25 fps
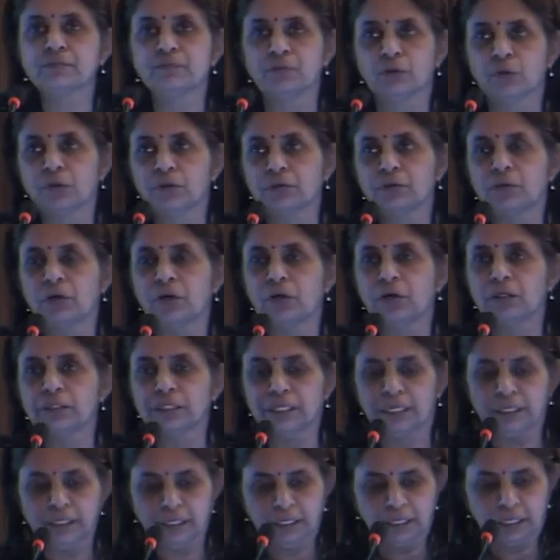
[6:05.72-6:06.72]
4 or
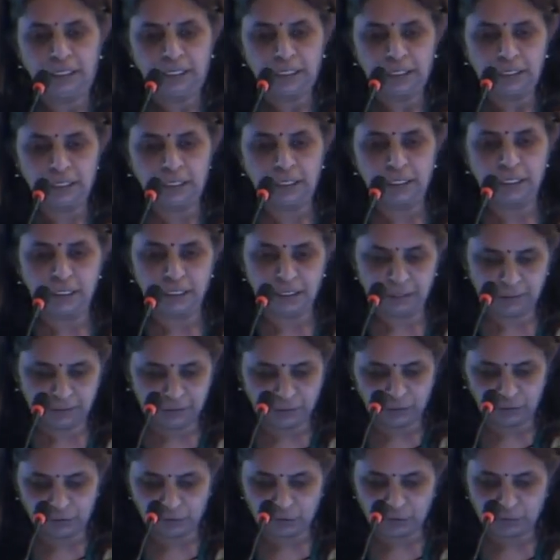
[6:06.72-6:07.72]
the
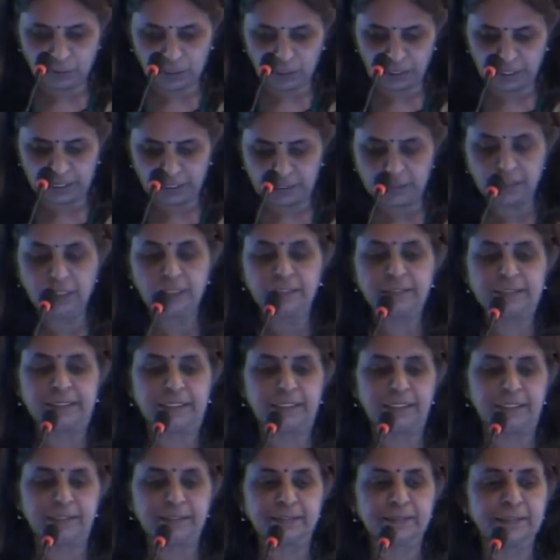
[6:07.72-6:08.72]
smaller
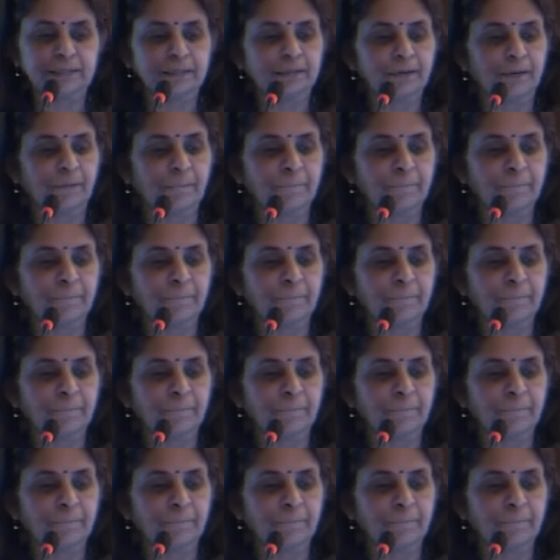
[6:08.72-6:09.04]
cities.